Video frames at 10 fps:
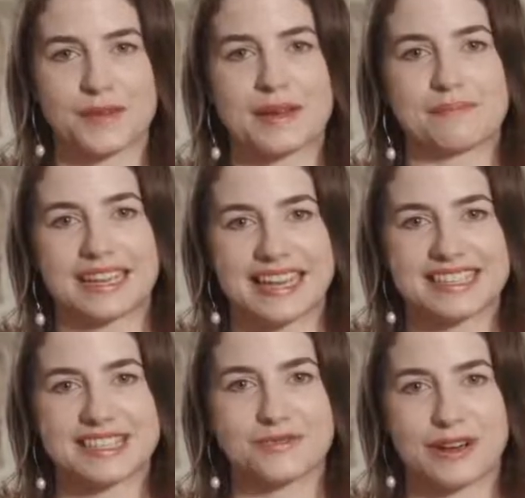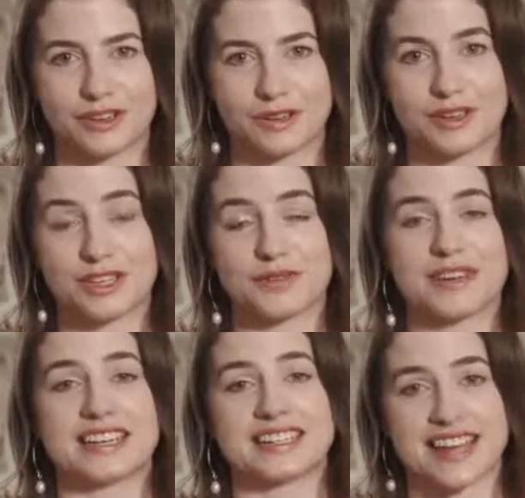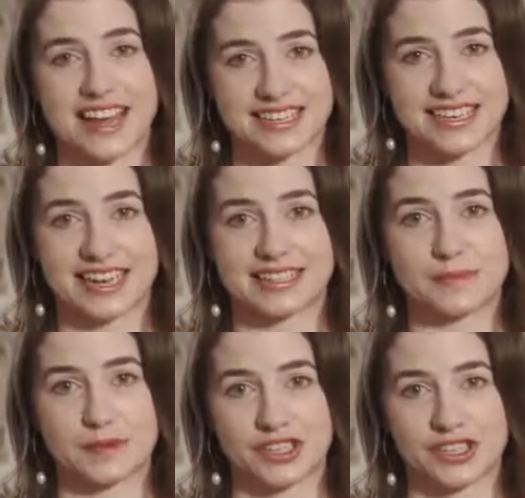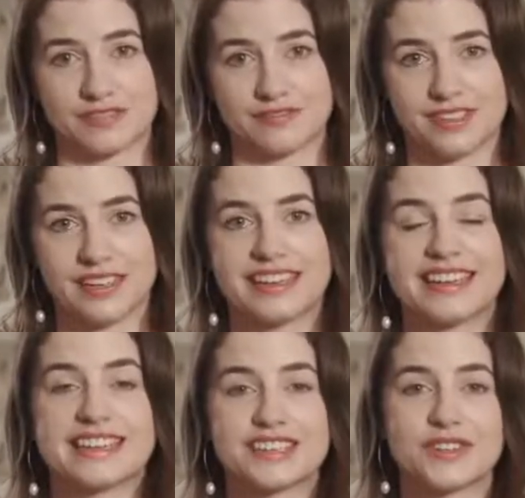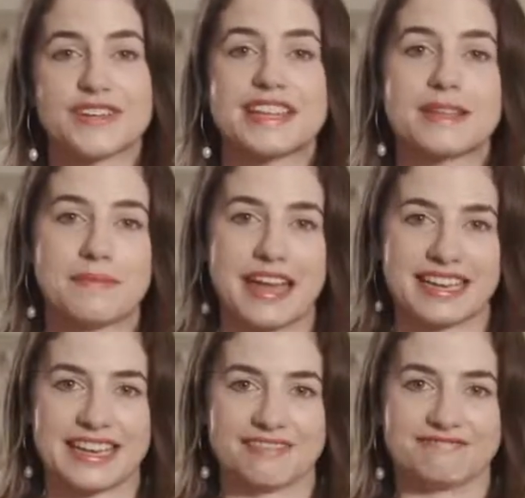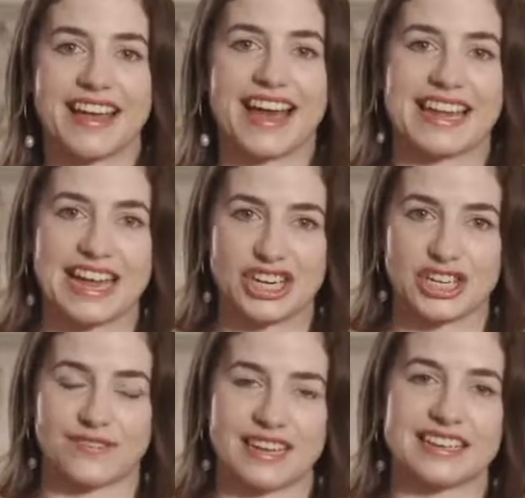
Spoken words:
we are pleased to welcome you to an exciting exhibition, History in the Making at NGV